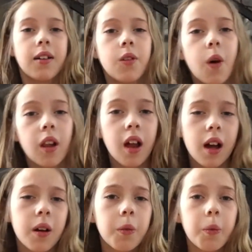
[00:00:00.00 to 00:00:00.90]

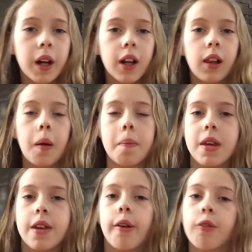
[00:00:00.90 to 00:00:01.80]
Nola will
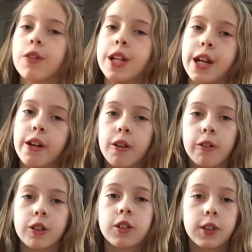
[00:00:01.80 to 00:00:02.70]
be over
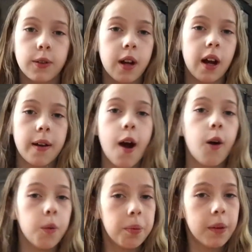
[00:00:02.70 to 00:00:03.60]
here soon, I
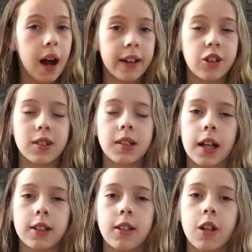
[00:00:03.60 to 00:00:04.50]
hope. I just
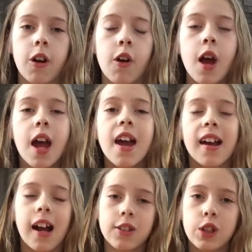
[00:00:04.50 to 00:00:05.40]
texted her
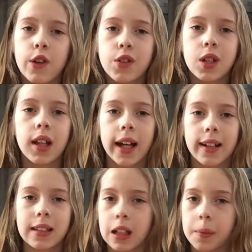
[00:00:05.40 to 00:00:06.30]
and asked her if she'd
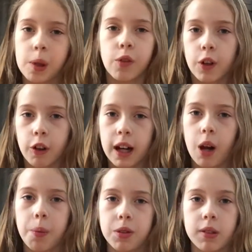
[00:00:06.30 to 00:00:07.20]
like to come over and
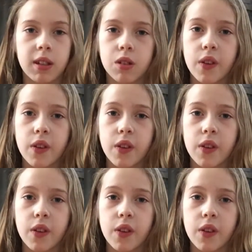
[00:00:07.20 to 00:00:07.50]
help us with this